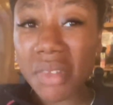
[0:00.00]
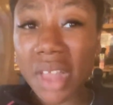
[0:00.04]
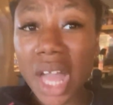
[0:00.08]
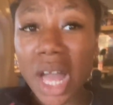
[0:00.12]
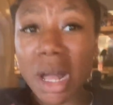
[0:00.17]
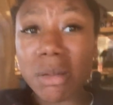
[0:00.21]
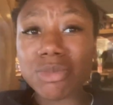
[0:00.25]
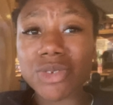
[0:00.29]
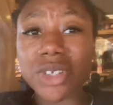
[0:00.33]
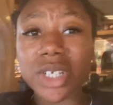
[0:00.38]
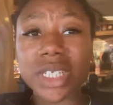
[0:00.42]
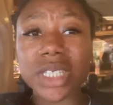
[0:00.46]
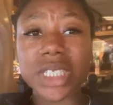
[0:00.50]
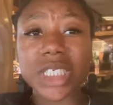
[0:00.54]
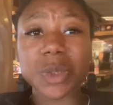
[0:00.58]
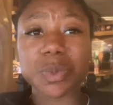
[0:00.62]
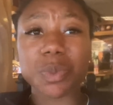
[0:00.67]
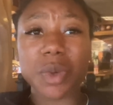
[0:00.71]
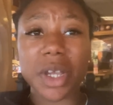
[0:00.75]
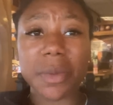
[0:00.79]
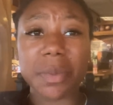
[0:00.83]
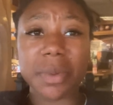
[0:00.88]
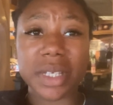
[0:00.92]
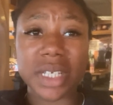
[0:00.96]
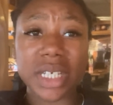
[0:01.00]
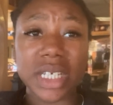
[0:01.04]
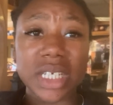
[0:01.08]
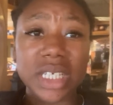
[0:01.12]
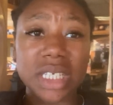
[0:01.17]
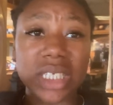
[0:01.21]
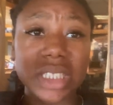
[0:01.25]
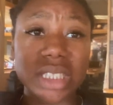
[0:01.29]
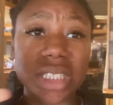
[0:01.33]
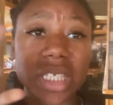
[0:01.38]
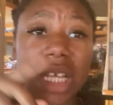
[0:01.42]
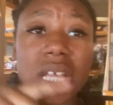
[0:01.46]
I'm drinking this Sprite
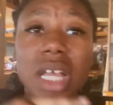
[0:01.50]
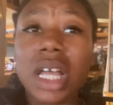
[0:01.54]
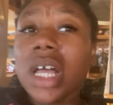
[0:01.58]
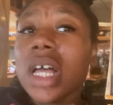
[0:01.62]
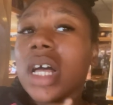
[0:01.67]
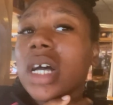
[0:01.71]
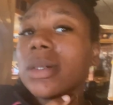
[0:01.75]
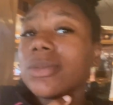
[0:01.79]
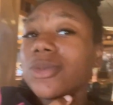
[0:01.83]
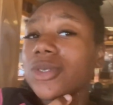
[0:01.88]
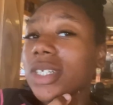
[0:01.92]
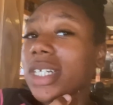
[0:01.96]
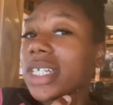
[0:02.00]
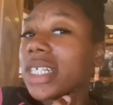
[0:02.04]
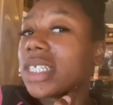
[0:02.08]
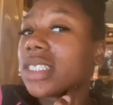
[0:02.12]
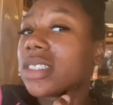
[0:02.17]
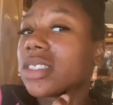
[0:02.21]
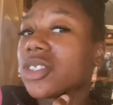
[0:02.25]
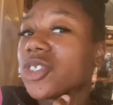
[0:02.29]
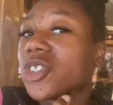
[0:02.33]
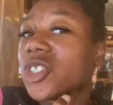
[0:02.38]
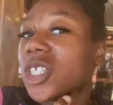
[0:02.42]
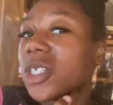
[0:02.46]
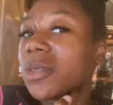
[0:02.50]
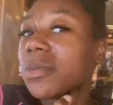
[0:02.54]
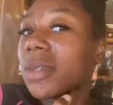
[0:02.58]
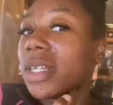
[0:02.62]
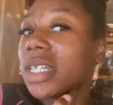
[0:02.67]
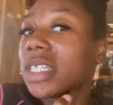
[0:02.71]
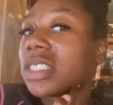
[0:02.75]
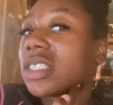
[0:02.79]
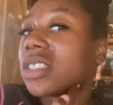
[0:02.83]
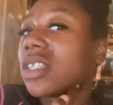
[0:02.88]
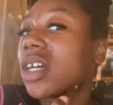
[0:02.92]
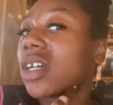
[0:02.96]
because I'm trying to chip
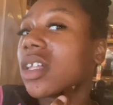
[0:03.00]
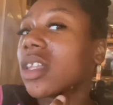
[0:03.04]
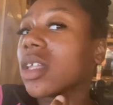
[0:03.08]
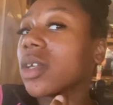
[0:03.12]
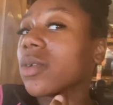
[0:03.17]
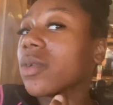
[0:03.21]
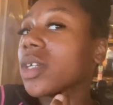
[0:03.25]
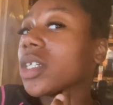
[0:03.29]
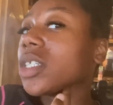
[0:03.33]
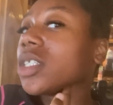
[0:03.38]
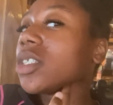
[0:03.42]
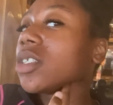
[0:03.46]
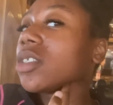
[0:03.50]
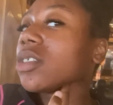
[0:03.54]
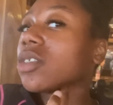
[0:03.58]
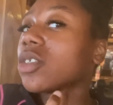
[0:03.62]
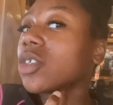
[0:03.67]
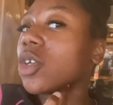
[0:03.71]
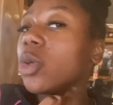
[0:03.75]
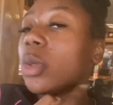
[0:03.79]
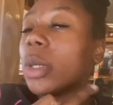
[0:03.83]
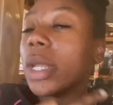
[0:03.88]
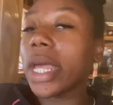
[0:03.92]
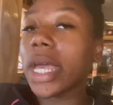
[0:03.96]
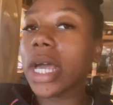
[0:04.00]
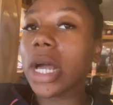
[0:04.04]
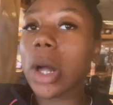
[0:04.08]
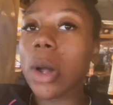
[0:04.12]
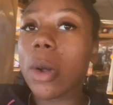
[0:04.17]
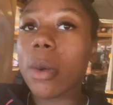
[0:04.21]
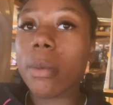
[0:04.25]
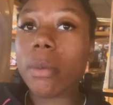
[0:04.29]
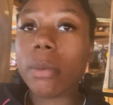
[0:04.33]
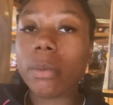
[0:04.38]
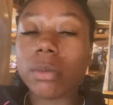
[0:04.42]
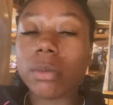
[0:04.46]
that's stuck right here to go down.